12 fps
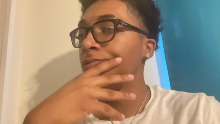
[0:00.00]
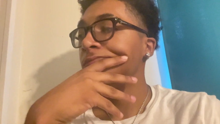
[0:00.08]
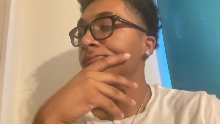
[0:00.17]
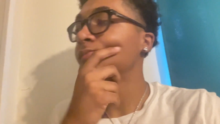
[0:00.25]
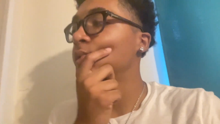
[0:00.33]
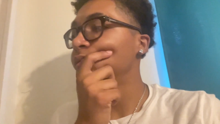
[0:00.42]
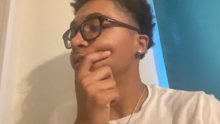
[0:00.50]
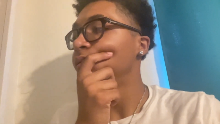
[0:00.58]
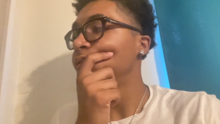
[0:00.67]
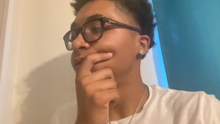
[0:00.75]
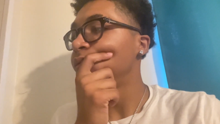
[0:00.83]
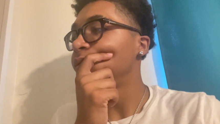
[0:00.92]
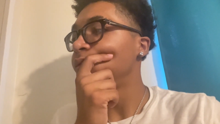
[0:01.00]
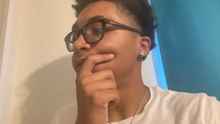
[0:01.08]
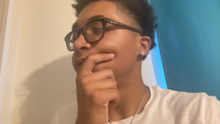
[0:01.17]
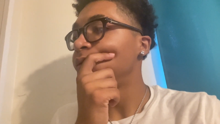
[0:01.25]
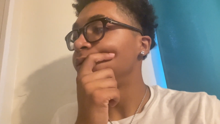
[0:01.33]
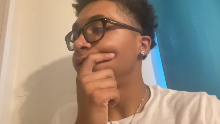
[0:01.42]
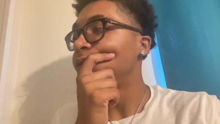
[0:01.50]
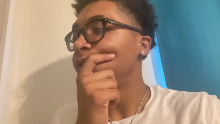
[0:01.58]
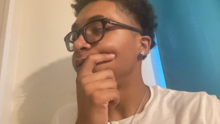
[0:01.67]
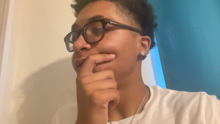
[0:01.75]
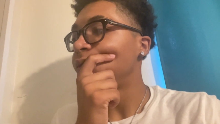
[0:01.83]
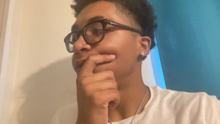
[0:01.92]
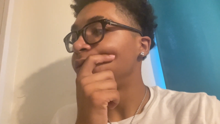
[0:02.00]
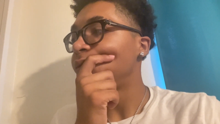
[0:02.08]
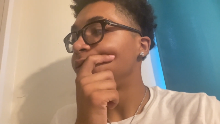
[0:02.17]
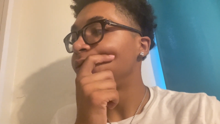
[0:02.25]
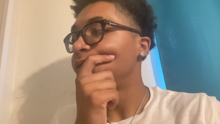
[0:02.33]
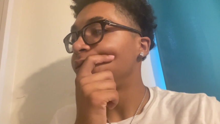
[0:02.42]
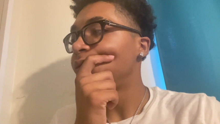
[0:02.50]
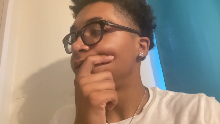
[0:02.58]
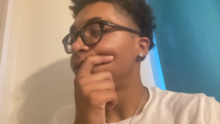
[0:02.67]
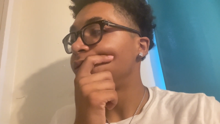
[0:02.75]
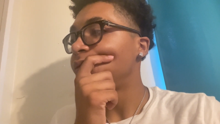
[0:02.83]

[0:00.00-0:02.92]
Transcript: [no speech]